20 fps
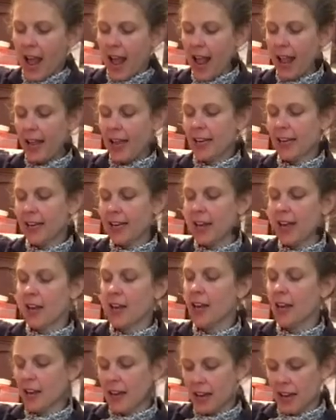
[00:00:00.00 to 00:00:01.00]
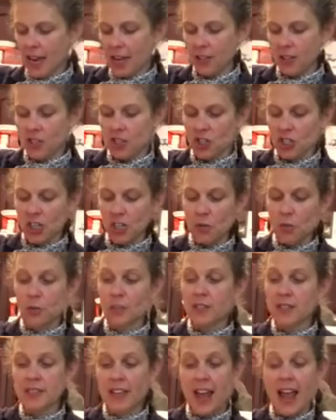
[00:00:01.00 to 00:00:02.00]
and she
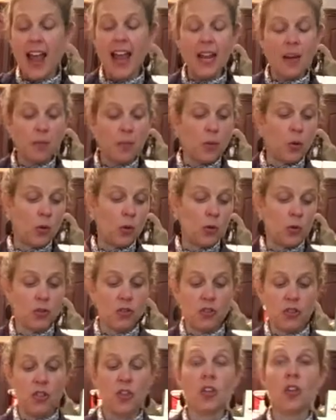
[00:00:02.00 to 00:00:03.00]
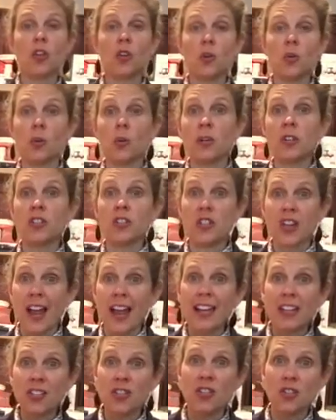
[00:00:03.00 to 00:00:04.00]
was able to
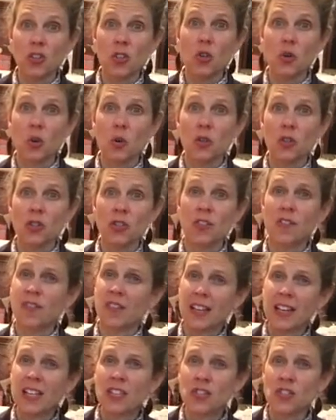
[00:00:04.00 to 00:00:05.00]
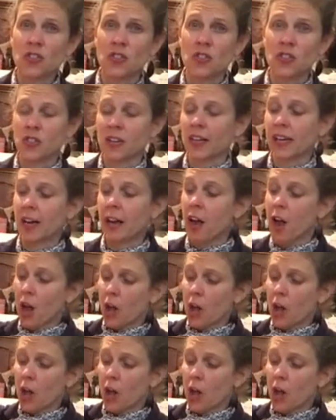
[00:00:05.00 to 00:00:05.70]
change the course of history